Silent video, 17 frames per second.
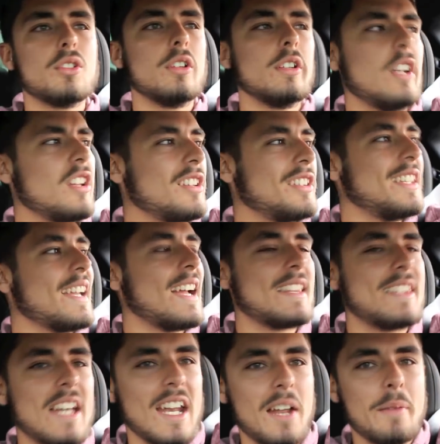So another thing
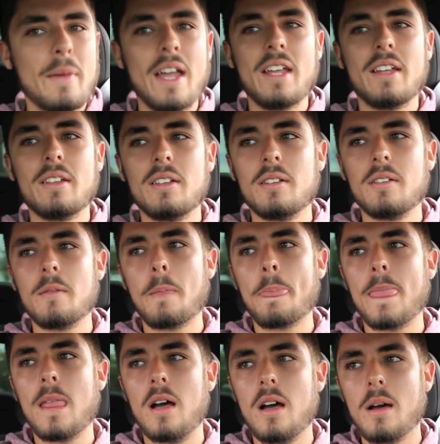I thought I might
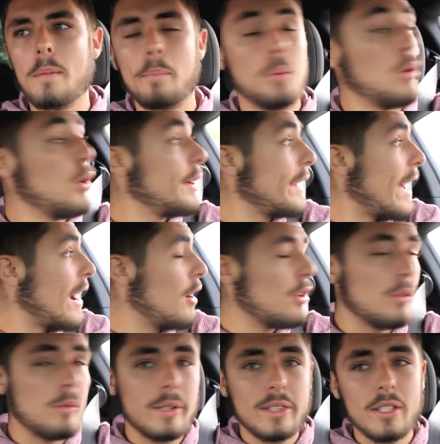point
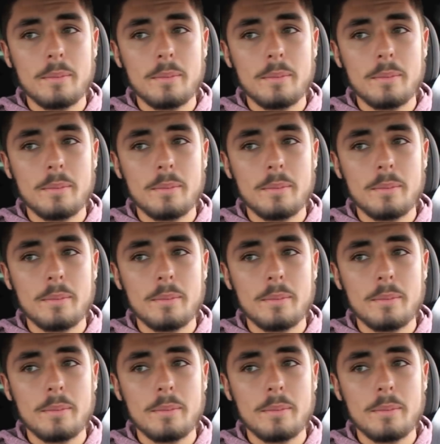out